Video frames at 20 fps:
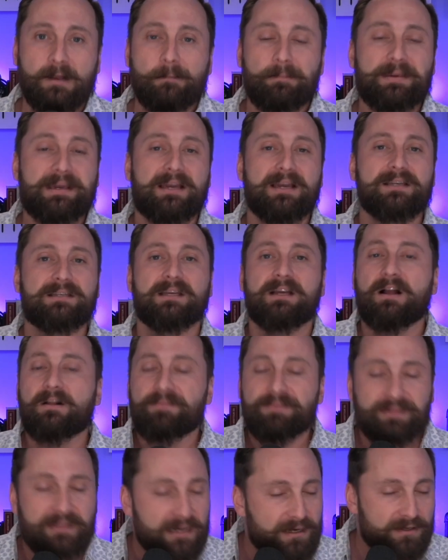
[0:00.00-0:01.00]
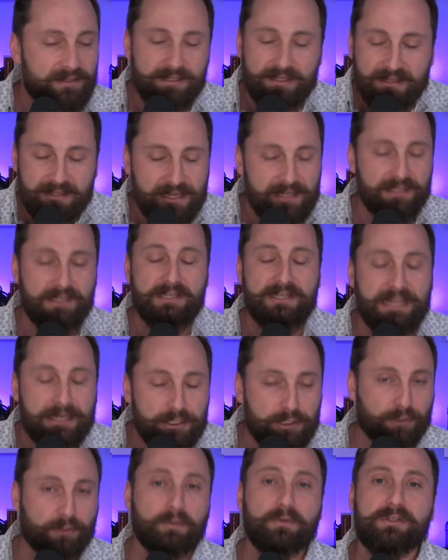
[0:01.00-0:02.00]
because there's this is a
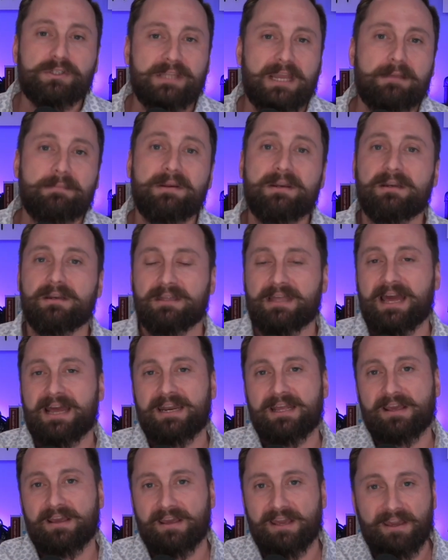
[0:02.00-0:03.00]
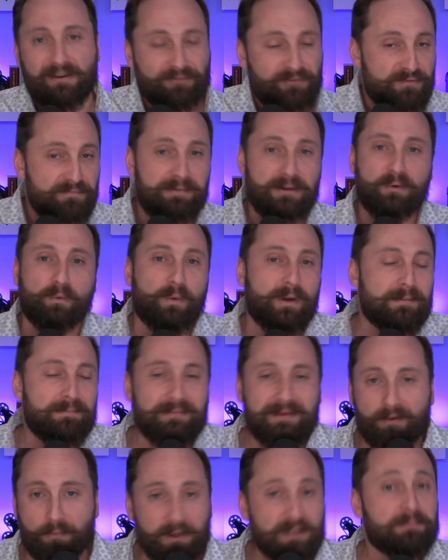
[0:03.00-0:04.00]
true statement that if you've been with
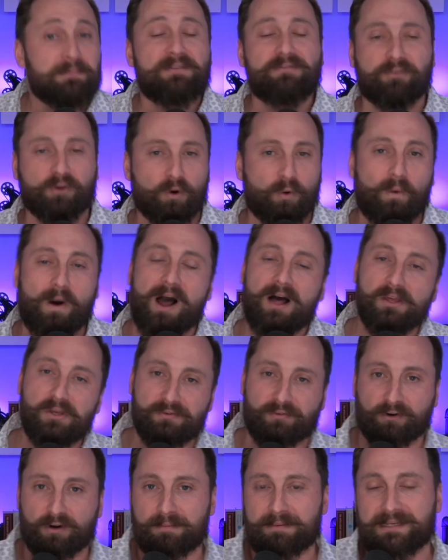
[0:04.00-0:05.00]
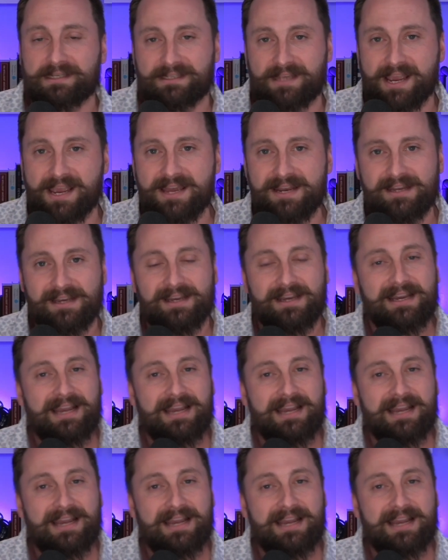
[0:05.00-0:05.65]
me with me for a while, you've heard me say it,